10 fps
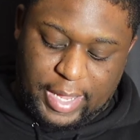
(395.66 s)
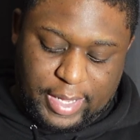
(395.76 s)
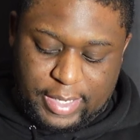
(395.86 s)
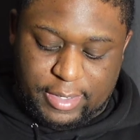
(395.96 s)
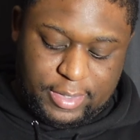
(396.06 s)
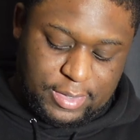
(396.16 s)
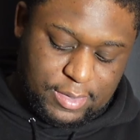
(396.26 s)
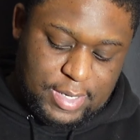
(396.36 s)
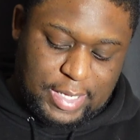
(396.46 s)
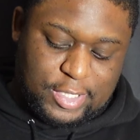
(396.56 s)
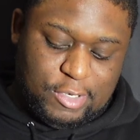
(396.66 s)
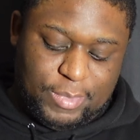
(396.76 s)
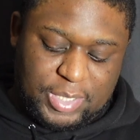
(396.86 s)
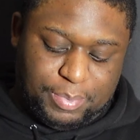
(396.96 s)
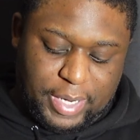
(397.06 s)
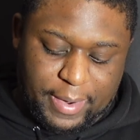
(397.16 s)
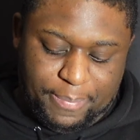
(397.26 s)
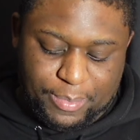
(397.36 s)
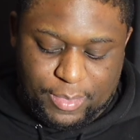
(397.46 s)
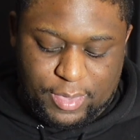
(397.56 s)
it literally, not too much play.
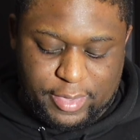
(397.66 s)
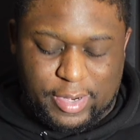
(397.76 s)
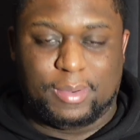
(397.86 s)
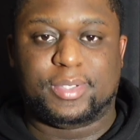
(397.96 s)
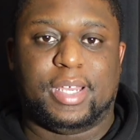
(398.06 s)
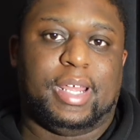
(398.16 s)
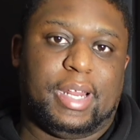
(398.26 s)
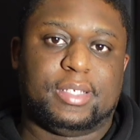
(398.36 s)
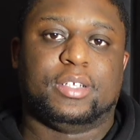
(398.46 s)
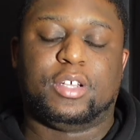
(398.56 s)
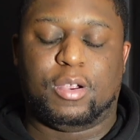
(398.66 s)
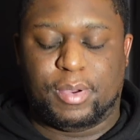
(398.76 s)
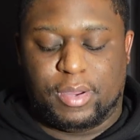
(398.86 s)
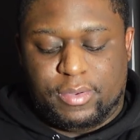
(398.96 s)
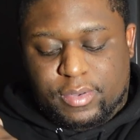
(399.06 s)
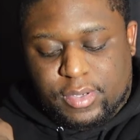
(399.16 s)
You know what I'm saying? It is a turbo.